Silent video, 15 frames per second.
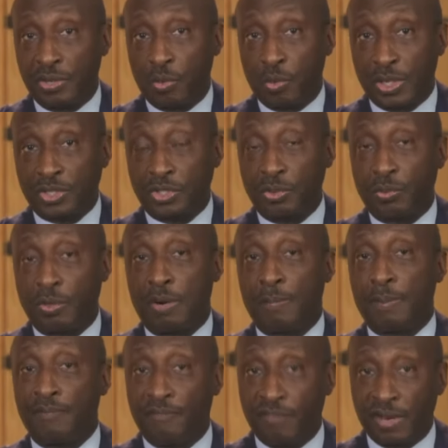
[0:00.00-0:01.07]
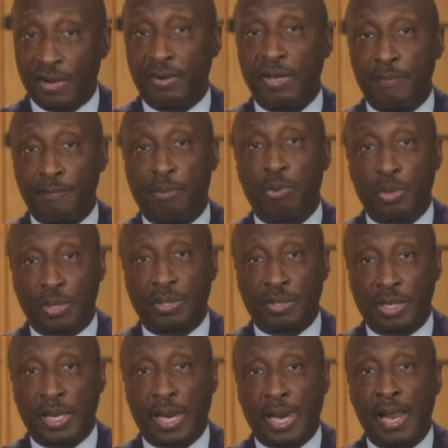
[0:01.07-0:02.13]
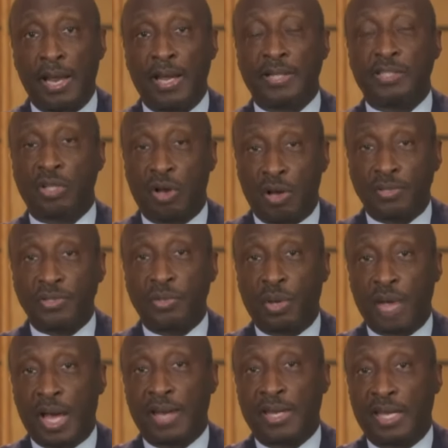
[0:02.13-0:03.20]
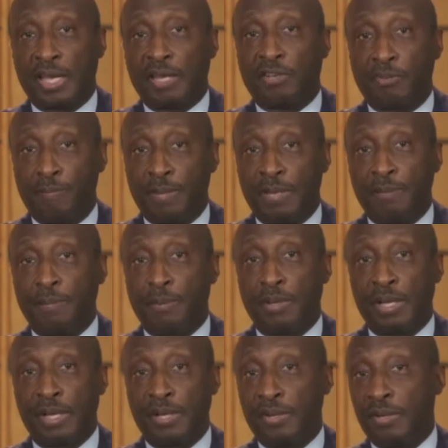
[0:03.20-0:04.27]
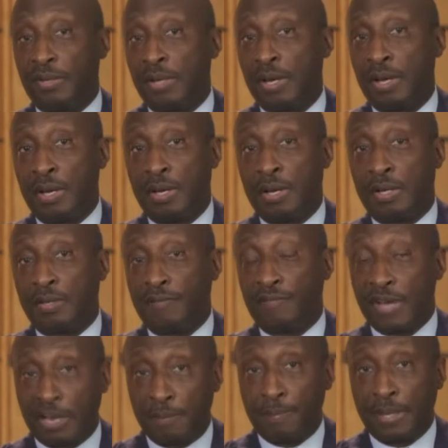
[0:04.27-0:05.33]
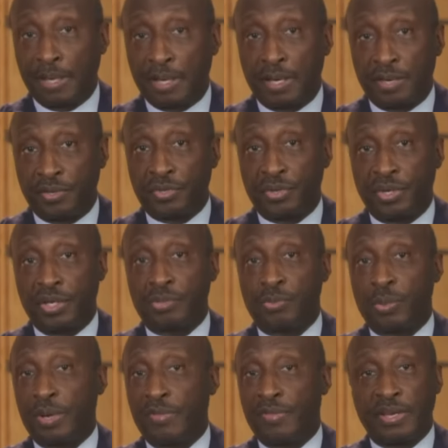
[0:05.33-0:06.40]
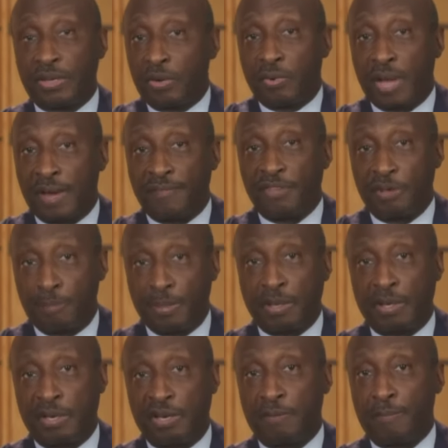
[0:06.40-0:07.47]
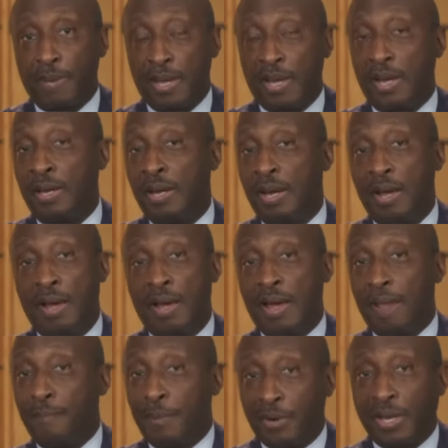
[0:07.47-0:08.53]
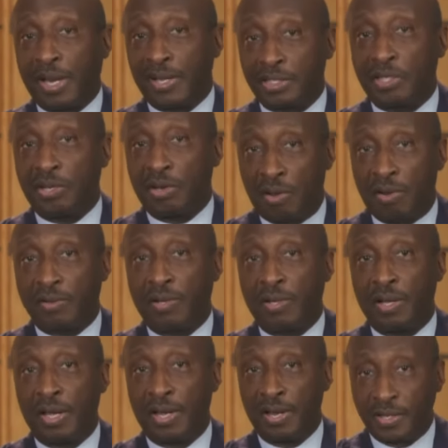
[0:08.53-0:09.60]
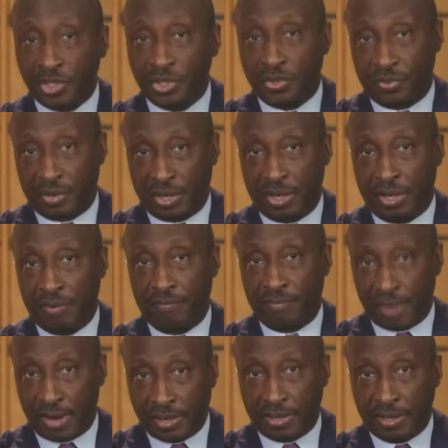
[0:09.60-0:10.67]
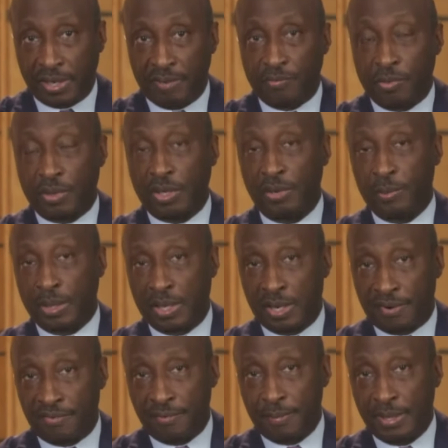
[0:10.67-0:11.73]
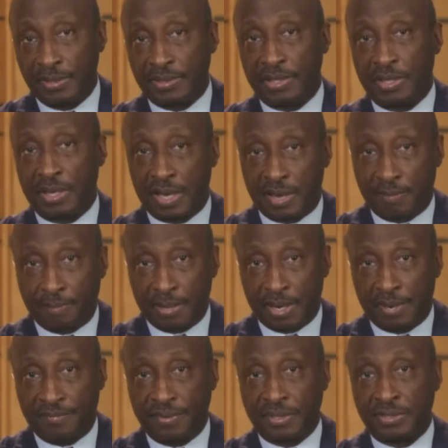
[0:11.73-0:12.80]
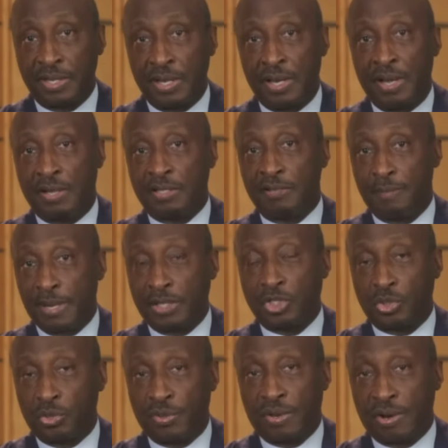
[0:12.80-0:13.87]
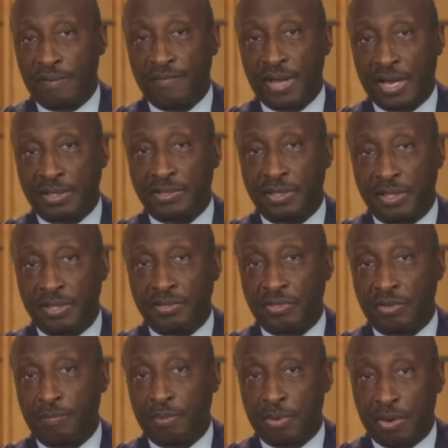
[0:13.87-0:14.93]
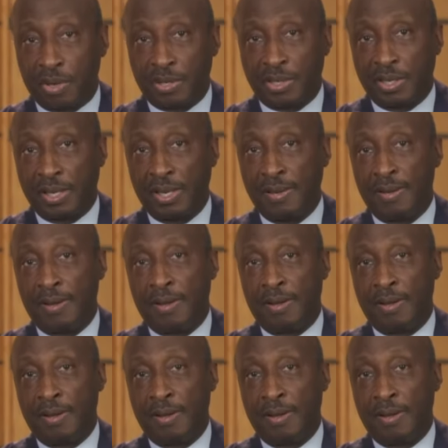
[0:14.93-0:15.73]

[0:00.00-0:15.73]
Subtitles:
in the Western world, but very importantly, it's also got to get to people in the developing countries where they don't have the ability to pay. And Merck has a long history, frankly, of working with governments and nonprofits to make sure that our vaccines are broadly,